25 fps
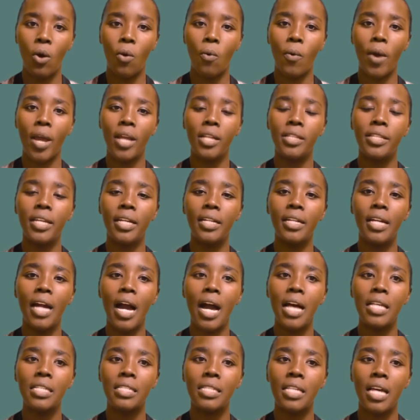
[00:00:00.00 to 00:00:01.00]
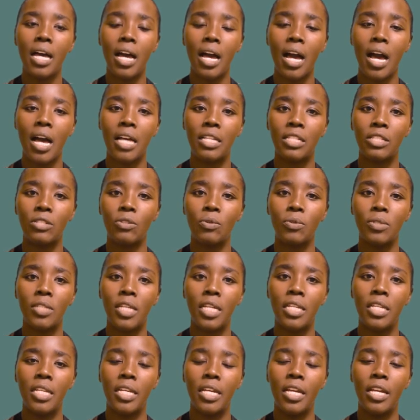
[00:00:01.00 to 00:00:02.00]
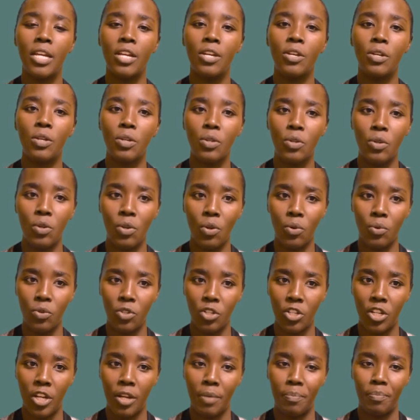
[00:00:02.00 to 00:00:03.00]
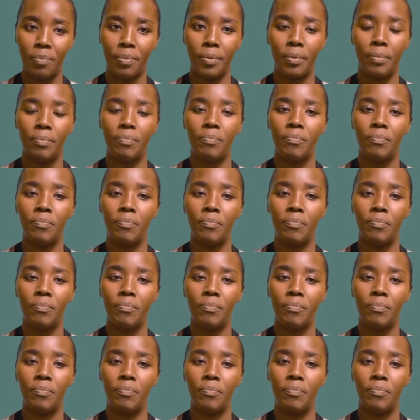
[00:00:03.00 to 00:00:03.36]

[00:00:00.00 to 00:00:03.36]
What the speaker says: while the gas has totally no shape.